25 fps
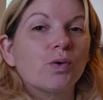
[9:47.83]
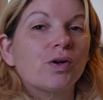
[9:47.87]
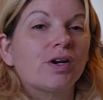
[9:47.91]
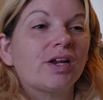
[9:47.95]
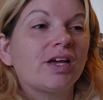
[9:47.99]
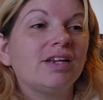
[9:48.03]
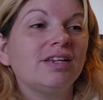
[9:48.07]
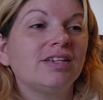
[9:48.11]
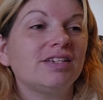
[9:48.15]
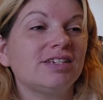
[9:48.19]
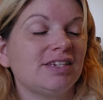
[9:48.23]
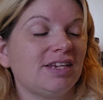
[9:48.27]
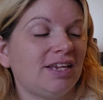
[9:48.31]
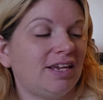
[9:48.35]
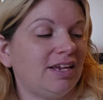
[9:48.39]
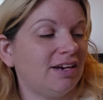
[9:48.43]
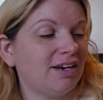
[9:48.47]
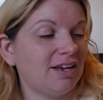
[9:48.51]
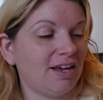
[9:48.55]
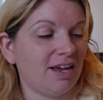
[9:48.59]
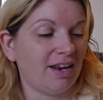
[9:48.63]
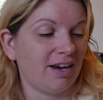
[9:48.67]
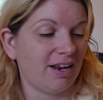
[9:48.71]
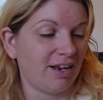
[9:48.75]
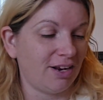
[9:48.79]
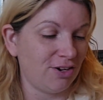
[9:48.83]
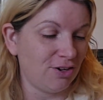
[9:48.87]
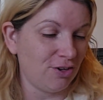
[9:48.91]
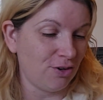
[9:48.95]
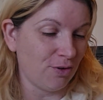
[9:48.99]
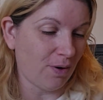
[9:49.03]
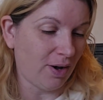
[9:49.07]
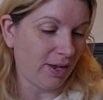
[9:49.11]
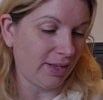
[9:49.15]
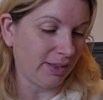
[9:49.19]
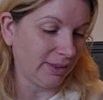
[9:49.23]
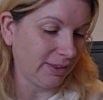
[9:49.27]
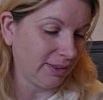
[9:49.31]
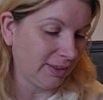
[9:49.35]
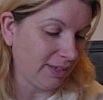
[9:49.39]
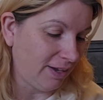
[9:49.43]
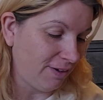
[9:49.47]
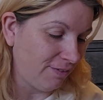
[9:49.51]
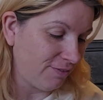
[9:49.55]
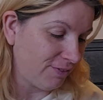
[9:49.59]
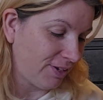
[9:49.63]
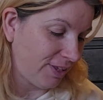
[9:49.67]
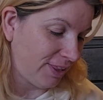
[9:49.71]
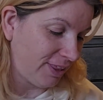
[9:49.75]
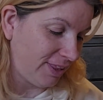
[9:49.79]
one I'd seen, and I knew I
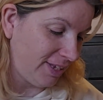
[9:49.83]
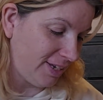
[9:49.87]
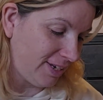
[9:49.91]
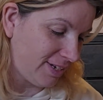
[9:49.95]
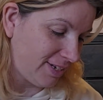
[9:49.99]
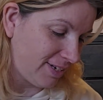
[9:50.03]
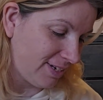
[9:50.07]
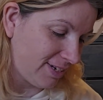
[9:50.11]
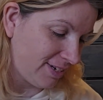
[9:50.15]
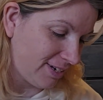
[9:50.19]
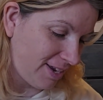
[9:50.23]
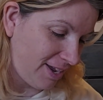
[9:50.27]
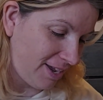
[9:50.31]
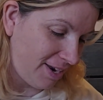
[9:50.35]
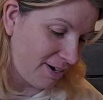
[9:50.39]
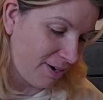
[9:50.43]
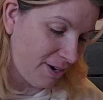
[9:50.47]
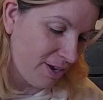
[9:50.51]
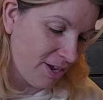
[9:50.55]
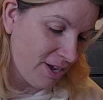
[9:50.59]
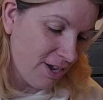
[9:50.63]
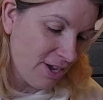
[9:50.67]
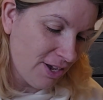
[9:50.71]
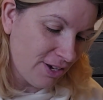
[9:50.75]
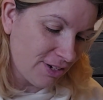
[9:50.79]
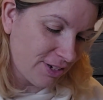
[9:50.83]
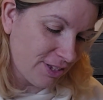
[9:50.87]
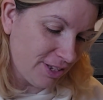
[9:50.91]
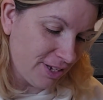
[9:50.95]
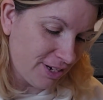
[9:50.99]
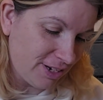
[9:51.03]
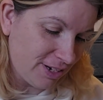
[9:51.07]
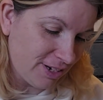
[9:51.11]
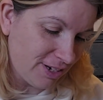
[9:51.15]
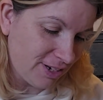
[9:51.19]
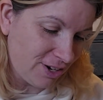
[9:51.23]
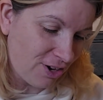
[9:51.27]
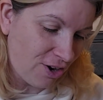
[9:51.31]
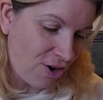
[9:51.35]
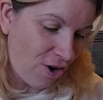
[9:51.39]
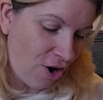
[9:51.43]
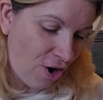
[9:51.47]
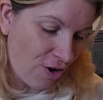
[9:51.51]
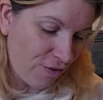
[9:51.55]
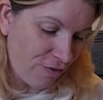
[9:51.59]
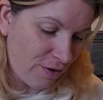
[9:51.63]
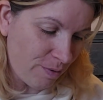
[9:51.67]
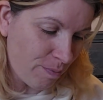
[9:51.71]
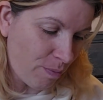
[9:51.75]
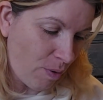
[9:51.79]
loved this design. So this is a
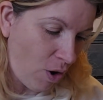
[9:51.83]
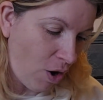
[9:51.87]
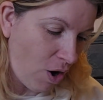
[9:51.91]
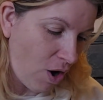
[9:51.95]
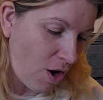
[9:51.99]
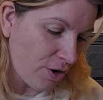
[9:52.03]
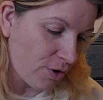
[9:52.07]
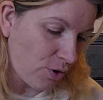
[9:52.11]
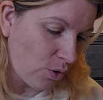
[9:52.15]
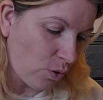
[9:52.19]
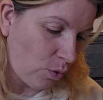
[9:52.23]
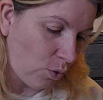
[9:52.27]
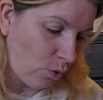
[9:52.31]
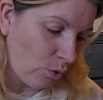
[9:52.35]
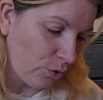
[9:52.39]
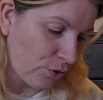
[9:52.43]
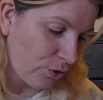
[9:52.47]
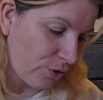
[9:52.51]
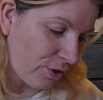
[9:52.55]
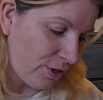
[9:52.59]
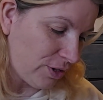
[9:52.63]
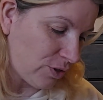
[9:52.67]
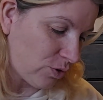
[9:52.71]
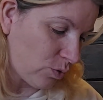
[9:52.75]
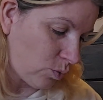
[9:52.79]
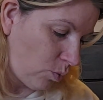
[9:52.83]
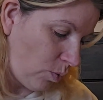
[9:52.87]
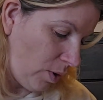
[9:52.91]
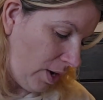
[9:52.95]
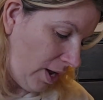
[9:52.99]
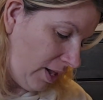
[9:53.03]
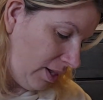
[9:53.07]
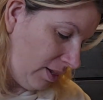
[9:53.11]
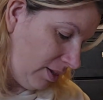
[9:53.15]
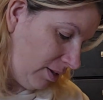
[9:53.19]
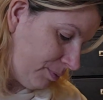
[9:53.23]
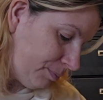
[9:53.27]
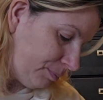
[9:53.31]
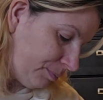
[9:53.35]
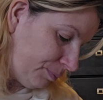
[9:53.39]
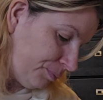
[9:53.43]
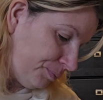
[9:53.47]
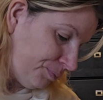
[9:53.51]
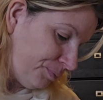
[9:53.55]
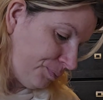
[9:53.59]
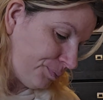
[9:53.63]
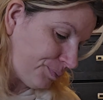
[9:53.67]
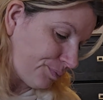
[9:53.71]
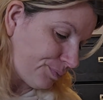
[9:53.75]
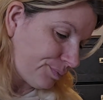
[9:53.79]
coffee pod holder as well.
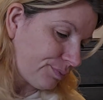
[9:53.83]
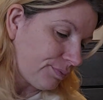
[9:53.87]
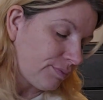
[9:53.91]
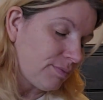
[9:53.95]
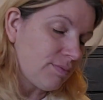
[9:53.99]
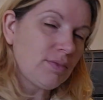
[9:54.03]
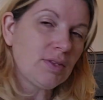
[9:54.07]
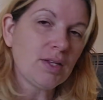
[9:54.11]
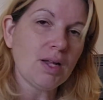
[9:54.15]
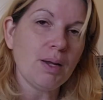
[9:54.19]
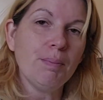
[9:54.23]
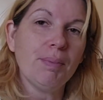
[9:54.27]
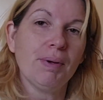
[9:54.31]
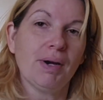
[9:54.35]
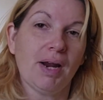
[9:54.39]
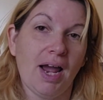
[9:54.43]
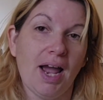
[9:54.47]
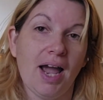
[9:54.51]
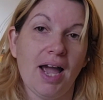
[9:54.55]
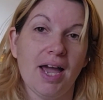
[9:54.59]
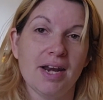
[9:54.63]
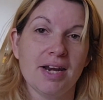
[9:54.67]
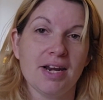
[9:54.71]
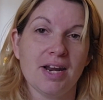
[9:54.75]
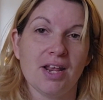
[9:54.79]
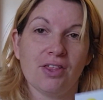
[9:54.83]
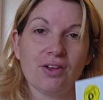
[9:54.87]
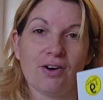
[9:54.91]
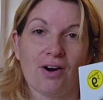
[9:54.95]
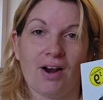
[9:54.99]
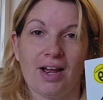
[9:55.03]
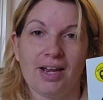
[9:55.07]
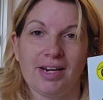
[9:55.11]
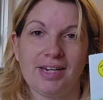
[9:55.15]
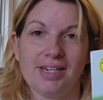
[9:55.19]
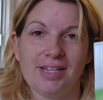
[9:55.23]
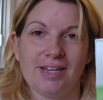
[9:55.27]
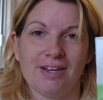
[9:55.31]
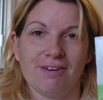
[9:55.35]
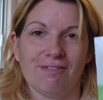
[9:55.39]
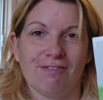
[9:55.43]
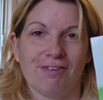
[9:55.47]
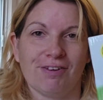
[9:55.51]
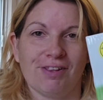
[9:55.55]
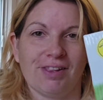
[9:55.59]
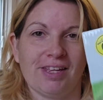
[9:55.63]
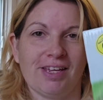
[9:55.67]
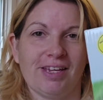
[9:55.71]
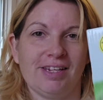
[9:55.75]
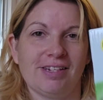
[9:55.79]
But I had another idea
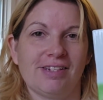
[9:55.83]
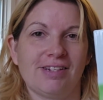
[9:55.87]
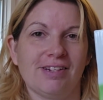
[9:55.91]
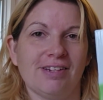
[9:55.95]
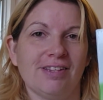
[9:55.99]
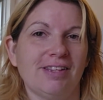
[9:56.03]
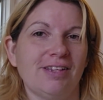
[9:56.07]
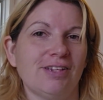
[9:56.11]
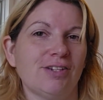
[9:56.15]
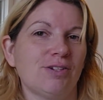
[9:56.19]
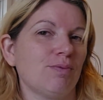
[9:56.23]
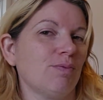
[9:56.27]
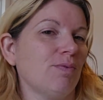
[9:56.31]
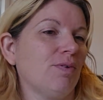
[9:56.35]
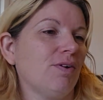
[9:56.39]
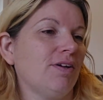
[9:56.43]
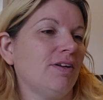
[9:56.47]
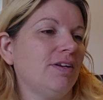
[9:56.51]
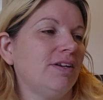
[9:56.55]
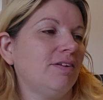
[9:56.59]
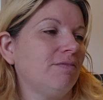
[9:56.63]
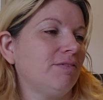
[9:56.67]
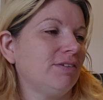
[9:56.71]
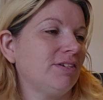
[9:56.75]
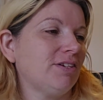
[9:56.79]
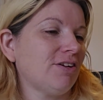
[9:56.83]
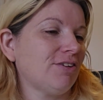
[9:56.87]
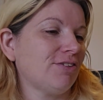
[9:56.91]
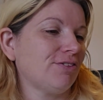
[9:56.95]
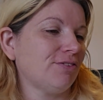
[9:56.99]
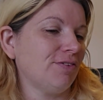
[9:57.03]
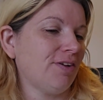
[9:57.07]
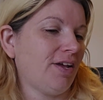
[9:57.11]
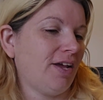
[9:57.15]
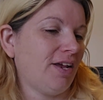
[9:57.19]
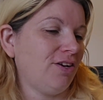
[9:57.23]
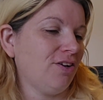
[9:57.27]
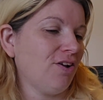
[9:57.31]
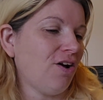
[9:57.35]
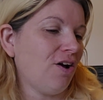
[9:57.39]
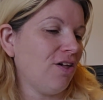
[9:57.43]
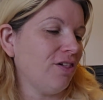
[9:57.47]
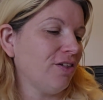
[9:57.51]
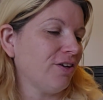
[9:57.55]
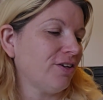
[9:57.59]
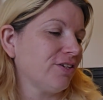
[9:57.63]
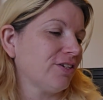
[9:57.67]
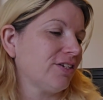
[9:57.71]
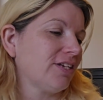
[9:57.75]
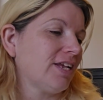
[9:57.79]
for this. So this one was also
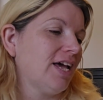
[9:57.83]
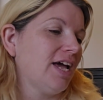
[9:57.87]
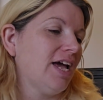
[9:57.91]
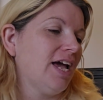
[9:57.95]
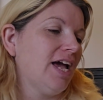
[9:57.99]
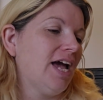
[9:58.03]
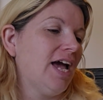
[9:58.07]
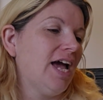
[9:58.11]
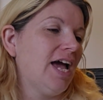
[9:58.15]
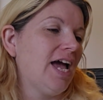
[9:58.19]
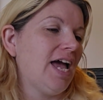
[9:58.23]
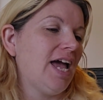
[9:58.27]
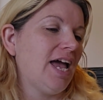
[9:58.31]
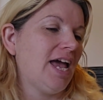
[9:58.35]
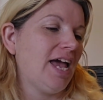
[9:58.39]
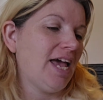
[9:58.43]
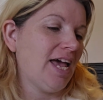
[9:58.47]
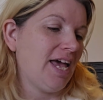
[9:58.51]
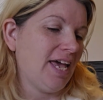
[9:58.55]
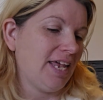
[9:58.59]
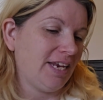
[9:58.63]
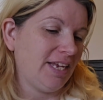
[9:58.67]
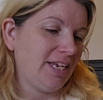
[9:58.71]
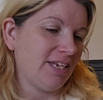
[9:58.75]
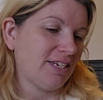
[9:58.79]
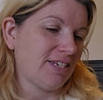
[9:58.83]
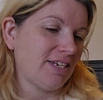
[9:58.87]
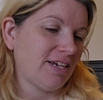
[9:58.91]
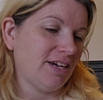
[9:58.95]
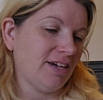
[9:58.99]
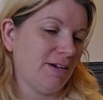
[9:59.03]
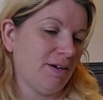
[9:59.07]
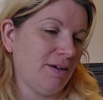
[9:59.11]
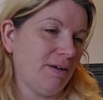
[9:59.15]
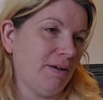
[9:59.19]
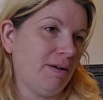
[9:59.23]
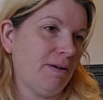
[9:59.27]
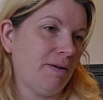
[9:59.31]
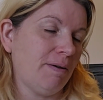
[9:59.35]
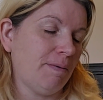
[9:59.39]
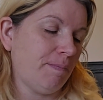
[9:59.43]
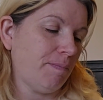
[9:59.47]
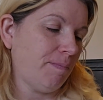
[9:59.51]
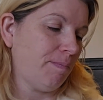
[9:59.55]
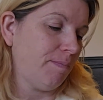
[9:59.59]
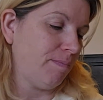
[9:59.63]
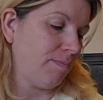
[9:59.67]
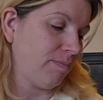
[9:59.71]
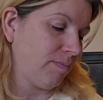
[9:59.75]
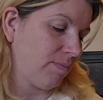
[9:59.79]
$9, and it's
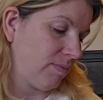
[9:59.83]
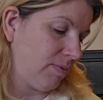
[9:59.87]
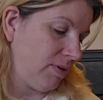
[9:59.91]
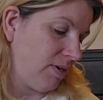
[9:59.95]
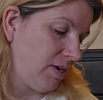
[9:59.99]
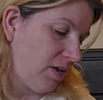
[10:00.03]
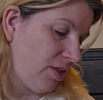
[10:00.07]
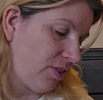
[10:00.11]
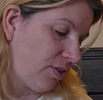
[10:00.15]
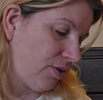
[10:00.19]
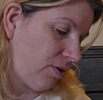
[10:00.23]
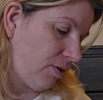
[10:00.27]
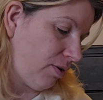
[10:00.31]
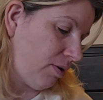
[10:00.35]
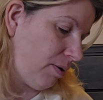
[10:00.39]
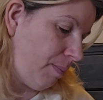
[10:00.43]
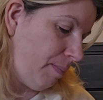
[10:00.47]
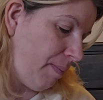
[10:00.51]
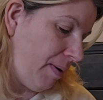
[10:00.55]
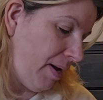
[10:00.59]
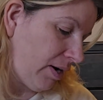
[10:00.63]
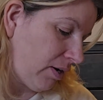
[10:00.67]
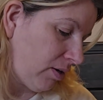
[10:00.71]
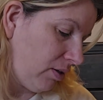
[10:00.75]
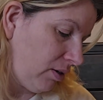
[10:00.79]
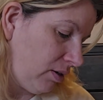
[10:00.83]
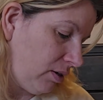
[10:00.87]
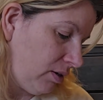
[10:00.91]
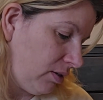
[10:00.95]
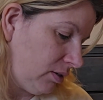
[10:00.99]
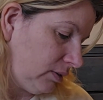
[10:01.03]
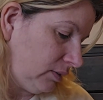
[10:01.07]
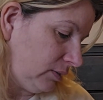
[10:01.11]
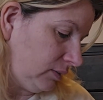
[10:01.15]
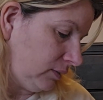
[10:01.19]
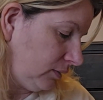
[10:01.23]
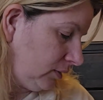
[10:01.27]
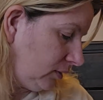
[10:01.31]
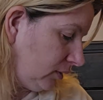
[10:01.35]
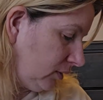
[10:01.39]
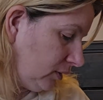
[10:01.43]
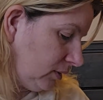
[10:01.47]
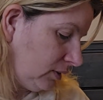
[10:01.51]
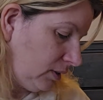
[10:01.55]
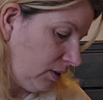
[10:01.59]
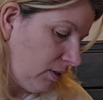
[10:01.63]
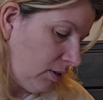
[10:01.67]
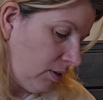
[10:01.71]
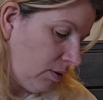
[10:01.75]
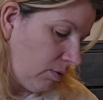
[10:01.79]
another metal
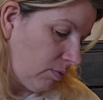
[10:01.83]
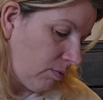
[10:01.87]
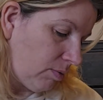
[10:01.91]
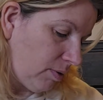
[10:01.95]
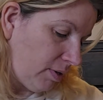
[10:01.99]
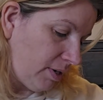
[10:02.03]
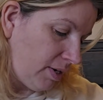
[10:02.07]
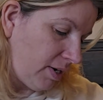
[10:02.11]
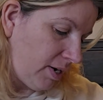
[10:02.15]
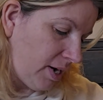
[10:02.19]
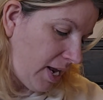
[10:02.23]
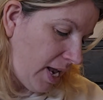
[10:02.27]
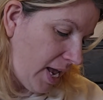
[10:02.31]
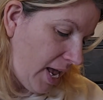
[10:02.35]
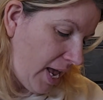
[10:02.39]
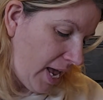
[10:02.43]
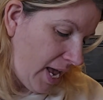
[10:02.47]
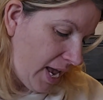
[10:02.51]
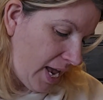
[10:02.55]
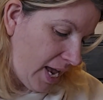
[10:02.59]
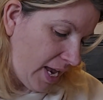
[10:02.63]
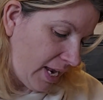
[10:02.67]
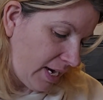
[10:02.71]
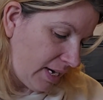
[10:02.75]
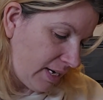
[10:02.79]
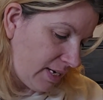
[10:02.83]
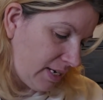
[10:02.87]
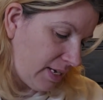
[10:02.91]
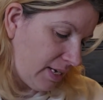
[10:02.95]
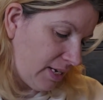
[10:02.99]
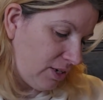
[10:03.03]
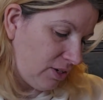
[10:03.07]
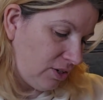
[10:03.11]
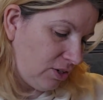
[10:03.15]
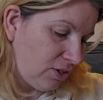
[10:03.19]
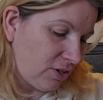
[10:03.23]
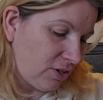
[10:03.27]
one, and it